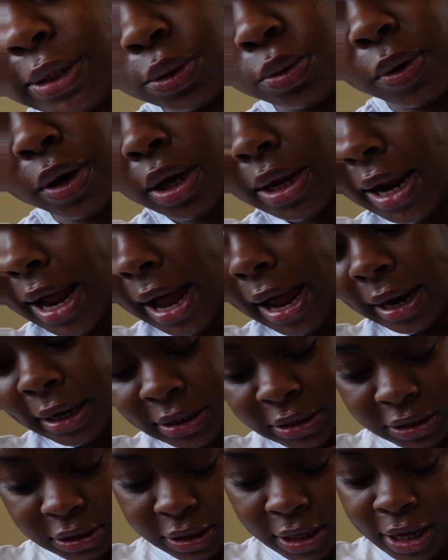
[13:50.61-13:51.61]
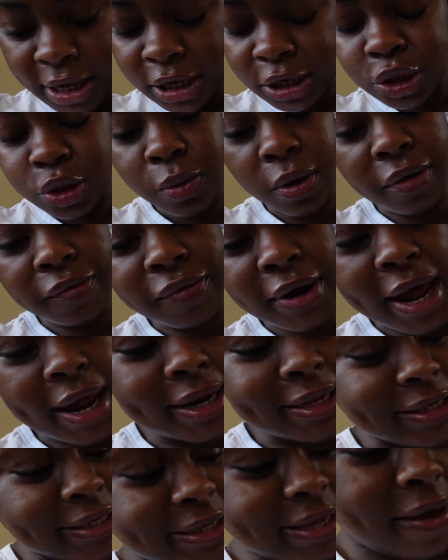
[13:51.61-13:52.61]
$12. twelve
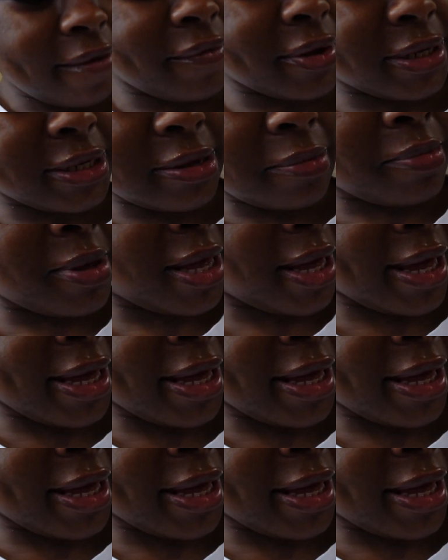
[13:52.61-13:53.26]
ninety seven to be